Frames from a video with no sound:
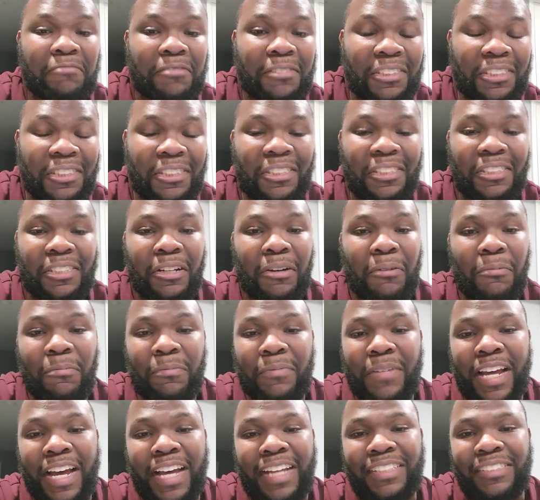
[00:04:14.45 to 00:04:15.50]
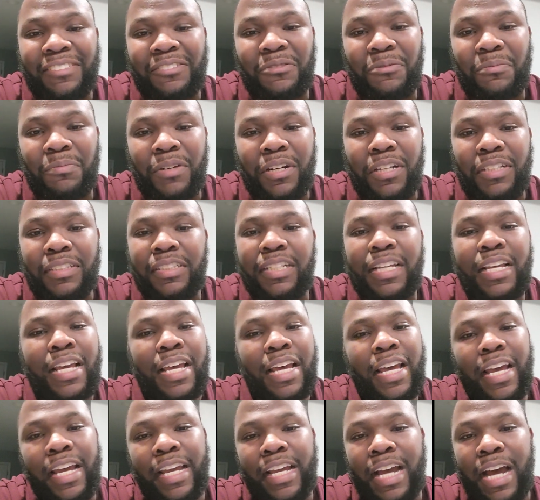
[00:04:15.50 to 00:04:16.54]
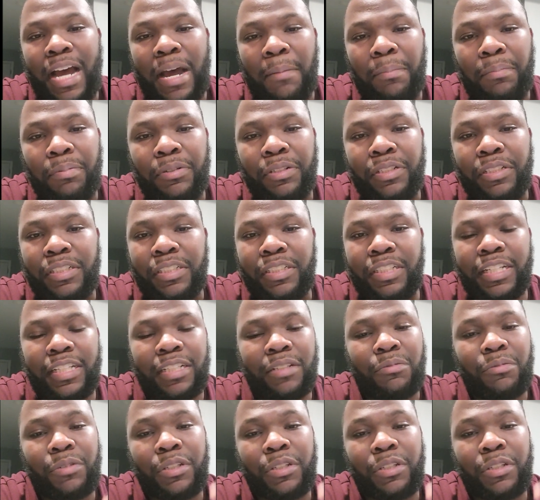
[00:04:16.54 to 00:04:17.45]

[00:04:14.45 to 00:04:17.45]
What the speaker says: Some not so much. Hey, I appreciate it.